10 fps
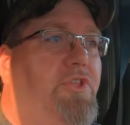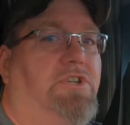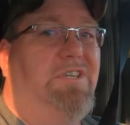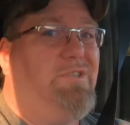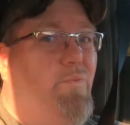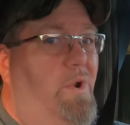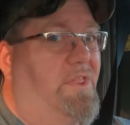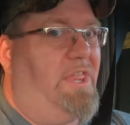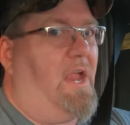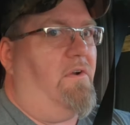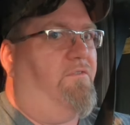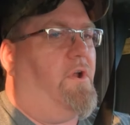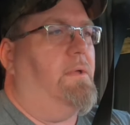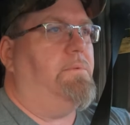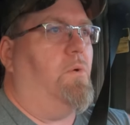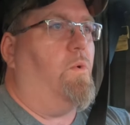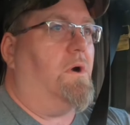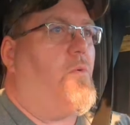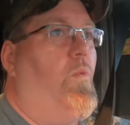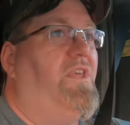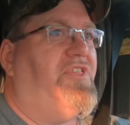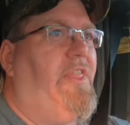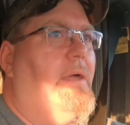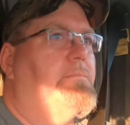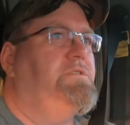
just weren't there for him to work with them.